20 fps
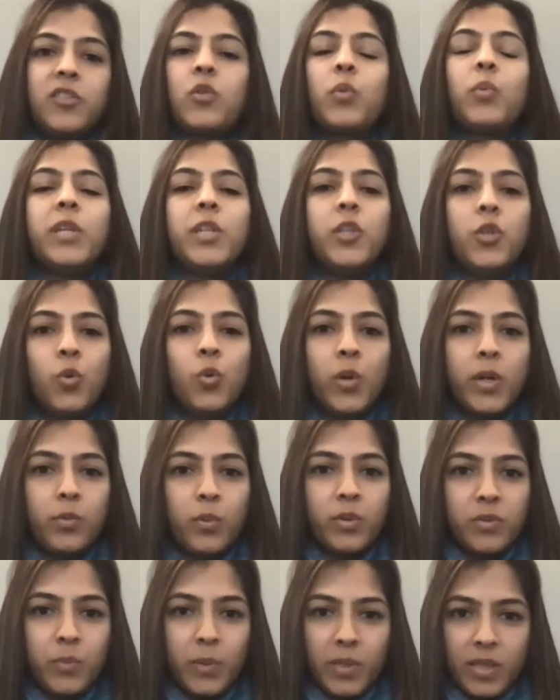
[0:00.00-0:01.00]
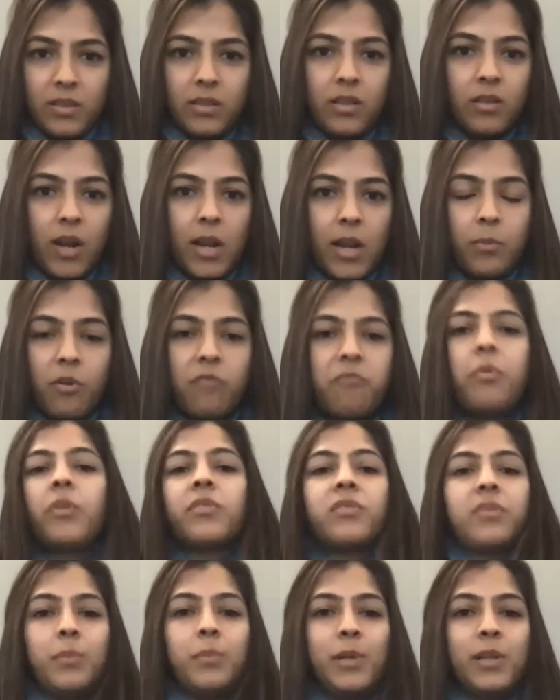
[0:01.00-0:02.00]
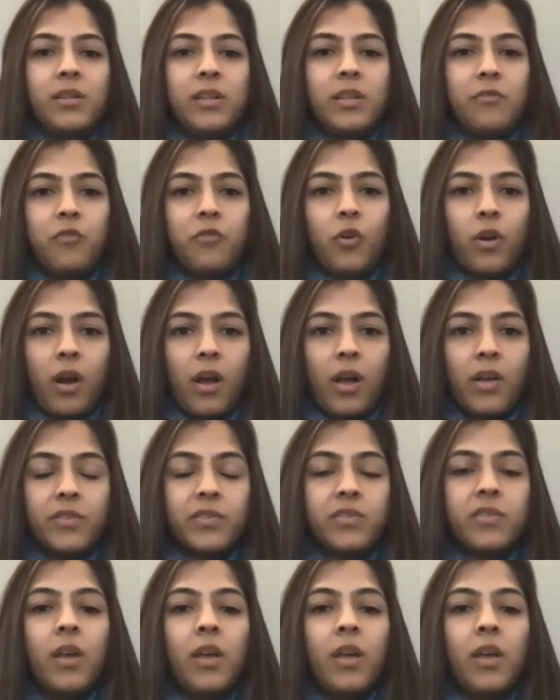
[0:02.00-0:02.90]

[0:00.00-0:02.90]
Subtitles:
So we knew it was within the realm of possibility for us